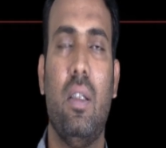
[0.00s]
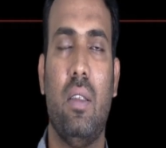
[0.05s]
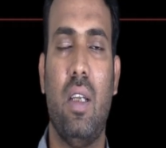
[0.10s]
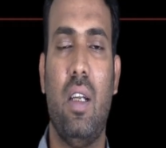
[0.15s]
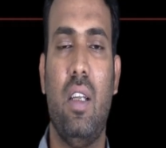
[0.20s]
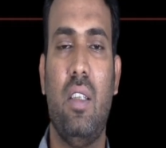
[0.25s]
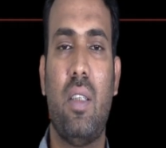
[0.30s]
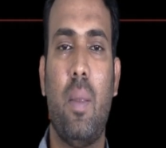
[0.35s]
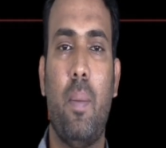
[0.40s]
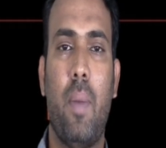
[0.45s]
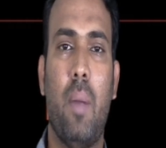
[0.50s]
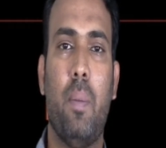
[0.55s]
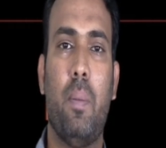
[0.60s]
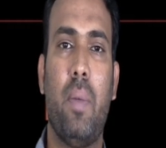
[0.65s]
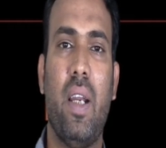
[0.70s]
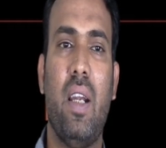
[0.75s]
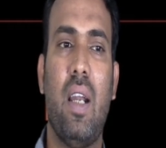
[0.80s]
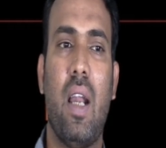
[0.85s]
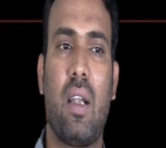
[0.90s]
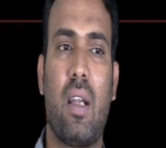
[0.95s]
that is a
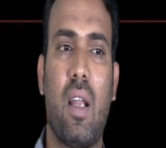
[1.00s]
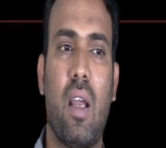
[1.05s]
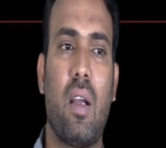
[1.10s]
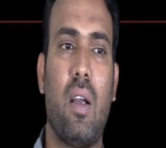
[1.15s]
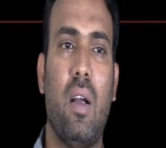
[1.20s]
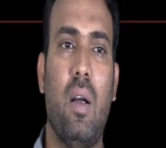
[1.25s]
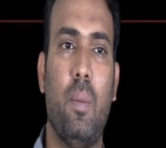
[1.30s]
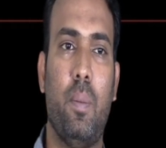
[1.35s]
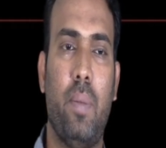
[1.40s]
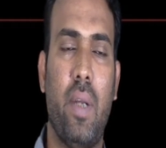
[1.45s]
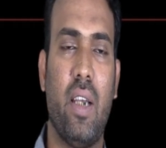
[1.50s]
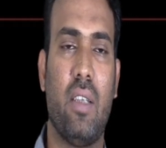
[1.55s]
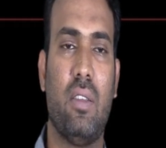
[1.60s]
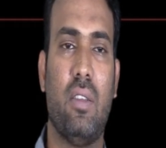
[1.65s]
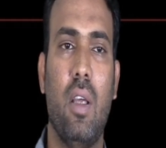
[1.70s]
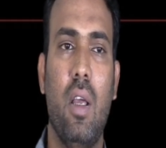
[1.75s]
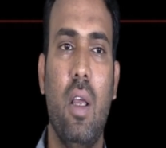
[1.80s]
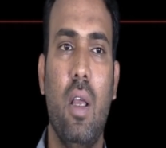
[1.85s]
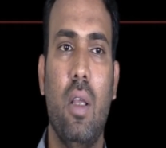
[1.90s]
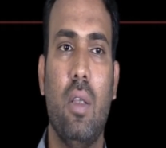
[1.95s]
membrane attack
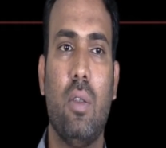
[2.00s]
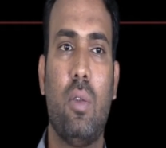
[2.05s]
complex.